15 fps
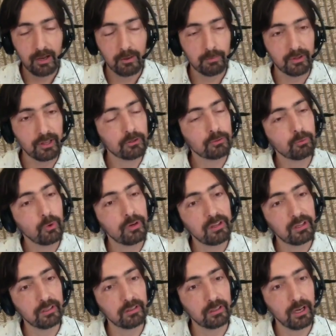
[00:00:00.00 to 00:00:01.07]
But there's one
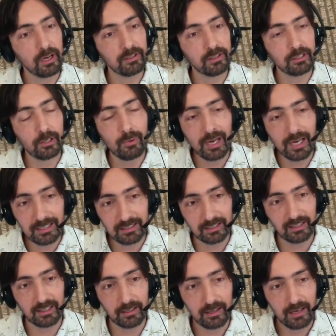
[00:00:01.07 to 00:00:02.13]
thing that I think you hinted
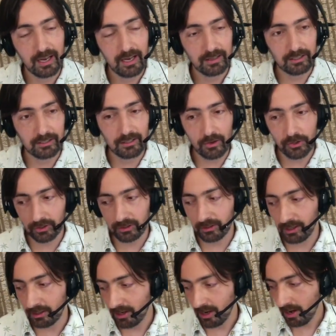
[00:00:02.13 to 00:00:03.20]
at, this notion that